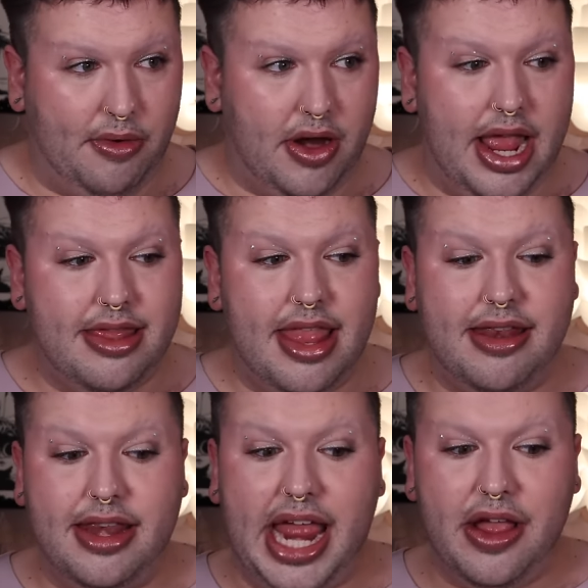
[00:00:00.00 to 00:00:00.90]
And
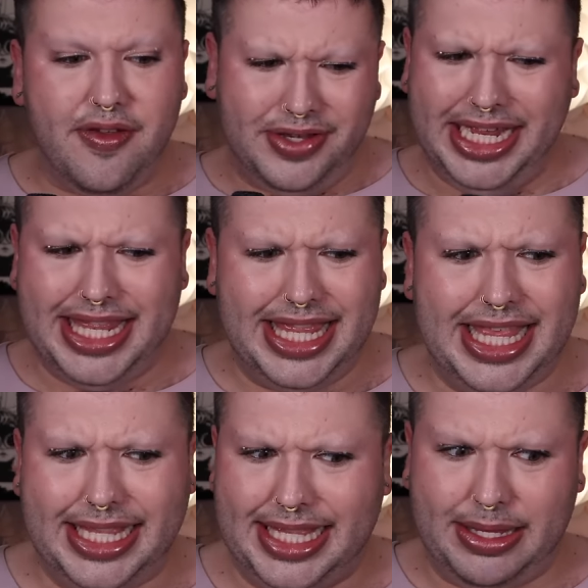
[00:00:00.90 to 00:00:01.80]
then now you've done
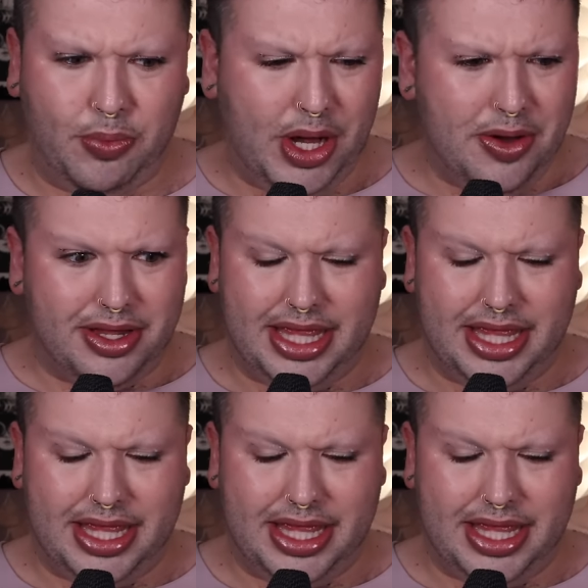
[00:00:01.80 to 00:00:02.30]
this weird